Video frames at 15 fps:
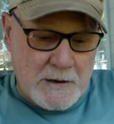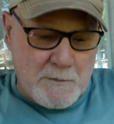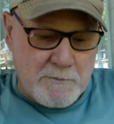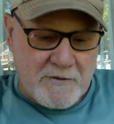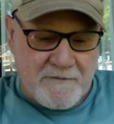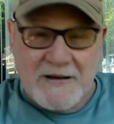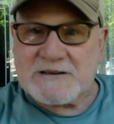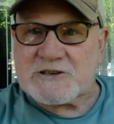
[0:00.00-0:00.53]

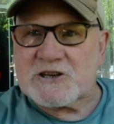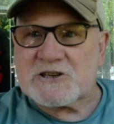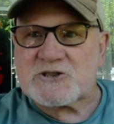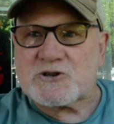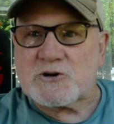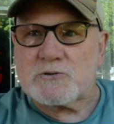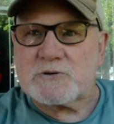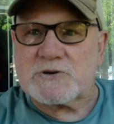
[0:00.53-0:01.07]
preventing
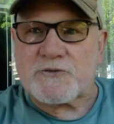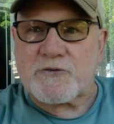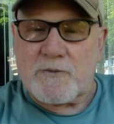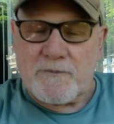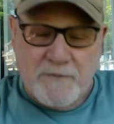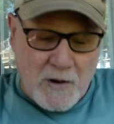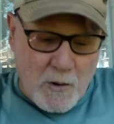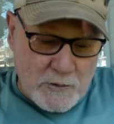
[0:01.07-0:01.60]
students
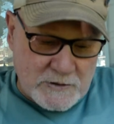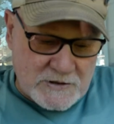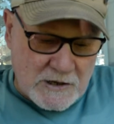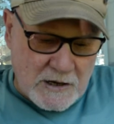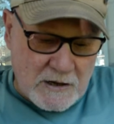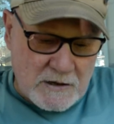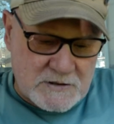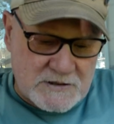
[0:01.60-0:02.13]
from going to
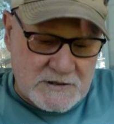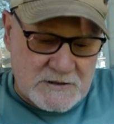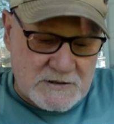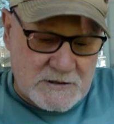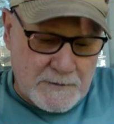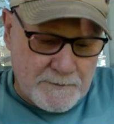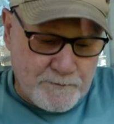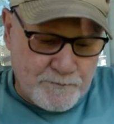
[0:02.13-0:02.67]

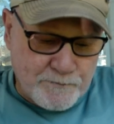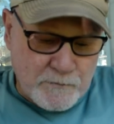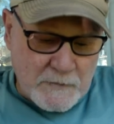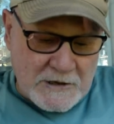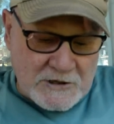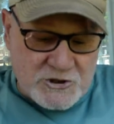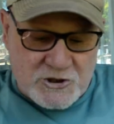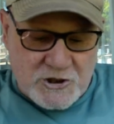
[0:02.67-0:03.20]
classes,
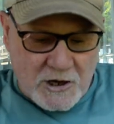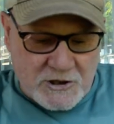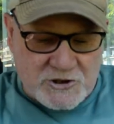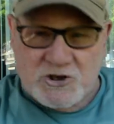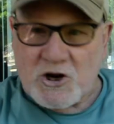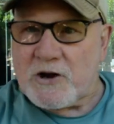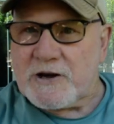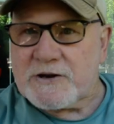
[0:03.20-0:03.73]
sh uh,
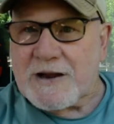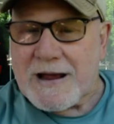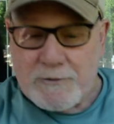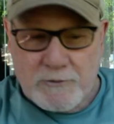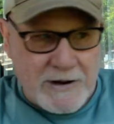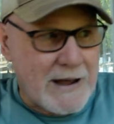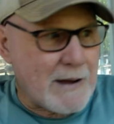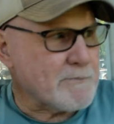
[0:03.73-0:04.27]
shutting
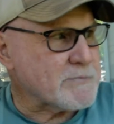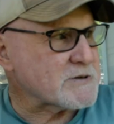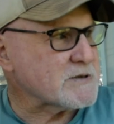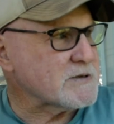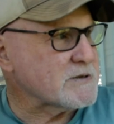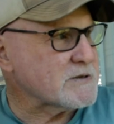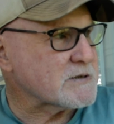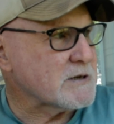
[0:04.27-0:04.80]
down
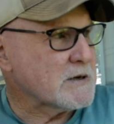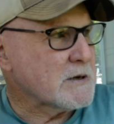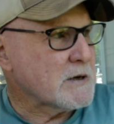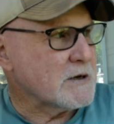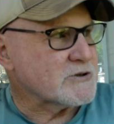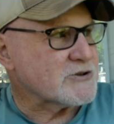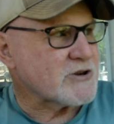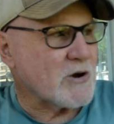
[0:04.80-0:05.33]
campuses,
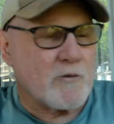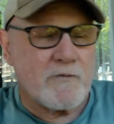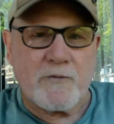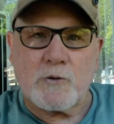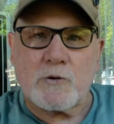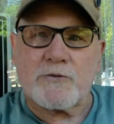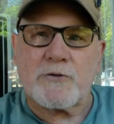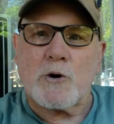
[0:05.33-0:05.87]
and so
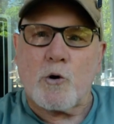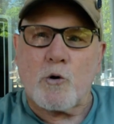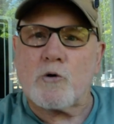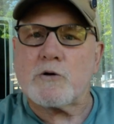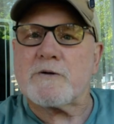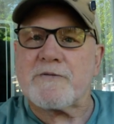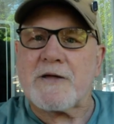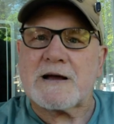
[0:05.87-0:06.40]
forth.
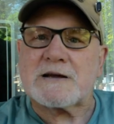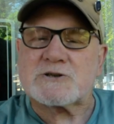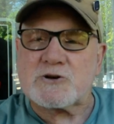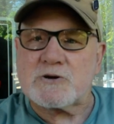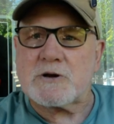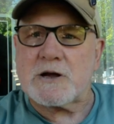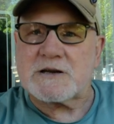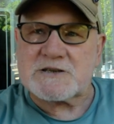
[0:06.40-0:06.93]
All of that is
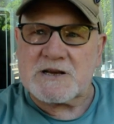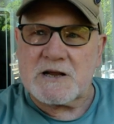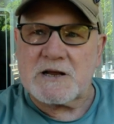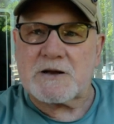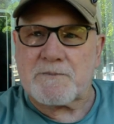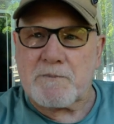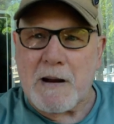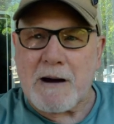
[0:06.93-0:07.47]
going is
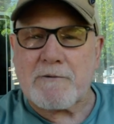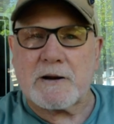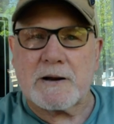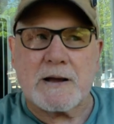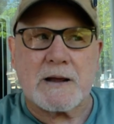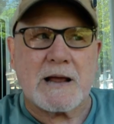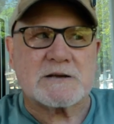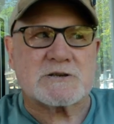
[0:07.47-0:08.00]
apparently
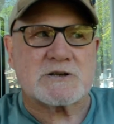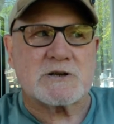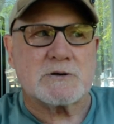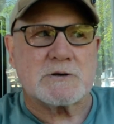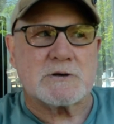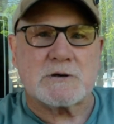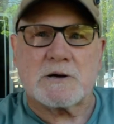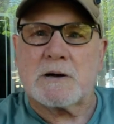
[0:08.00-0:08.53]
against the
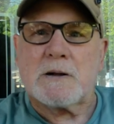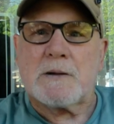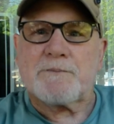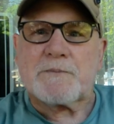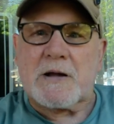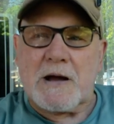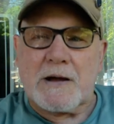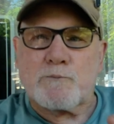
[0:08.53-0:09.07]
law.
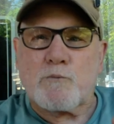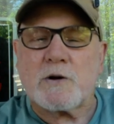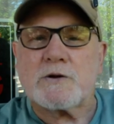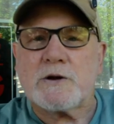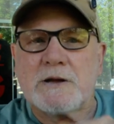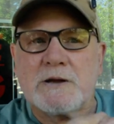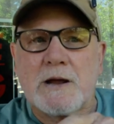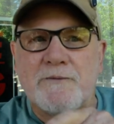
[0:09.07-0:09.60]
And what
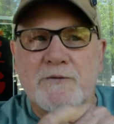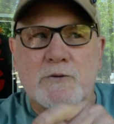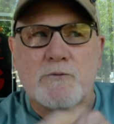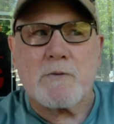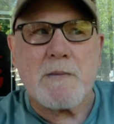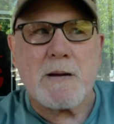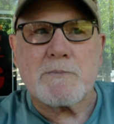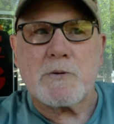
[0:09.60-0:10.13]
he, if you
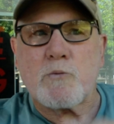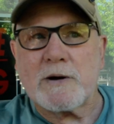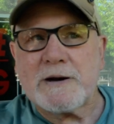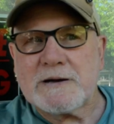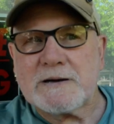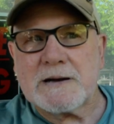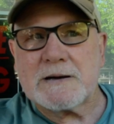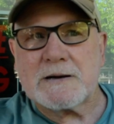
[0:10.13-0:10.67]
remember what
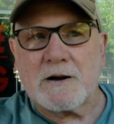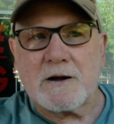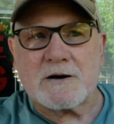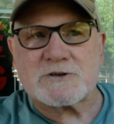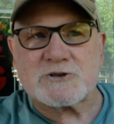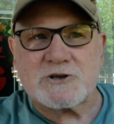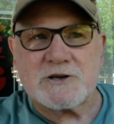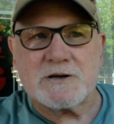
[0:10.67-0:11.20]
he did
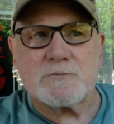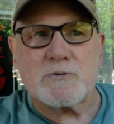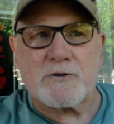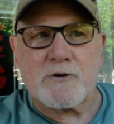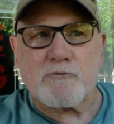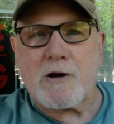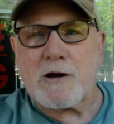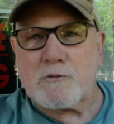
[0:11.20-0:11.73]
last year with
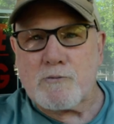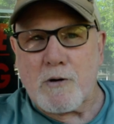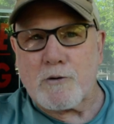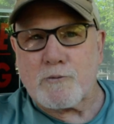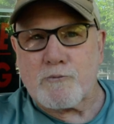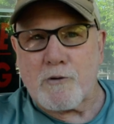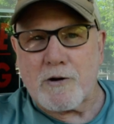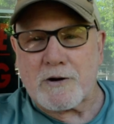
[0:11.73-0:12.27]
the
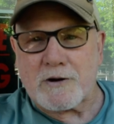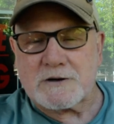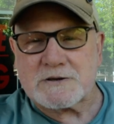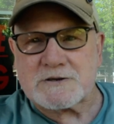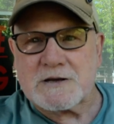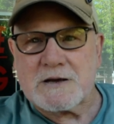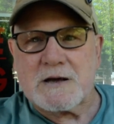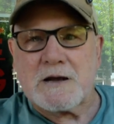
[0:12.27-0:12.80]
railroad workers,